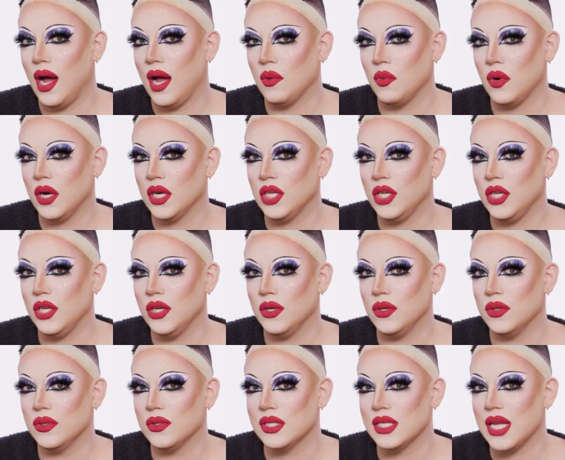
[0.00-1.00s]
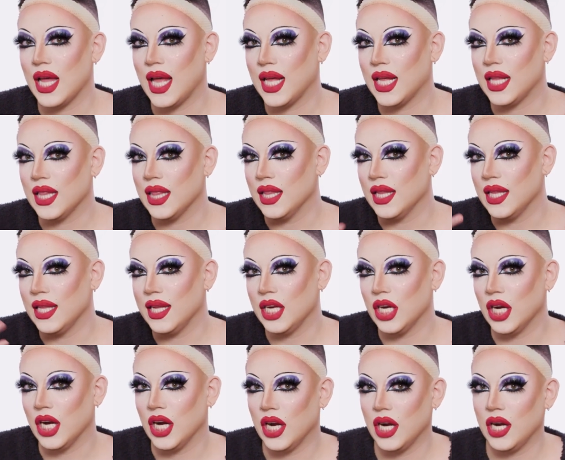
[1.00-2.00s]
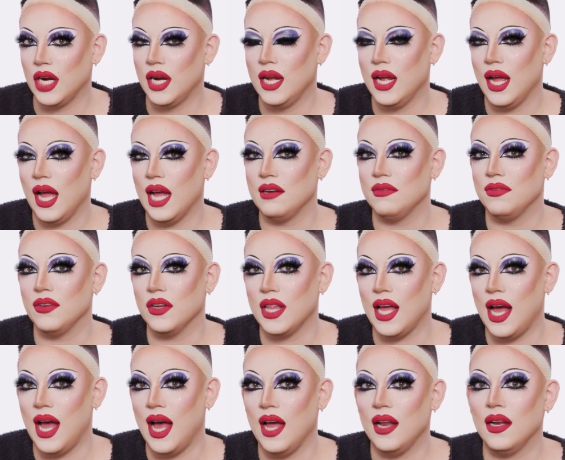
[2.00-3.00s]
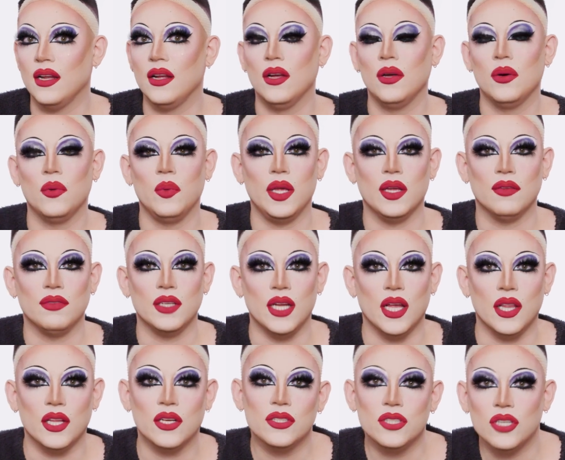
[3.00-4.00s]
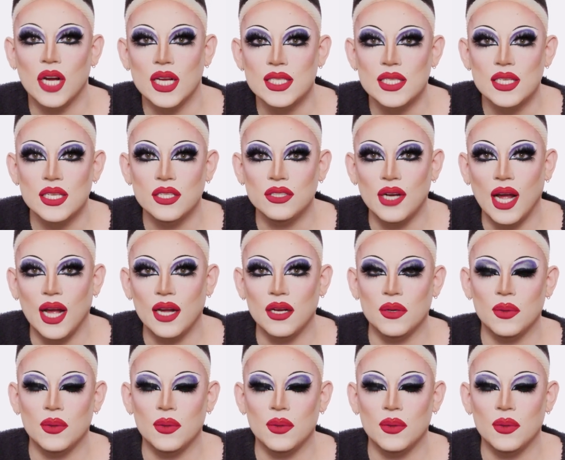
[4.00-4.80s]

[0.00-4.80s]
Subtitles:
I wanna use glitter. And for that, we have another trusty drag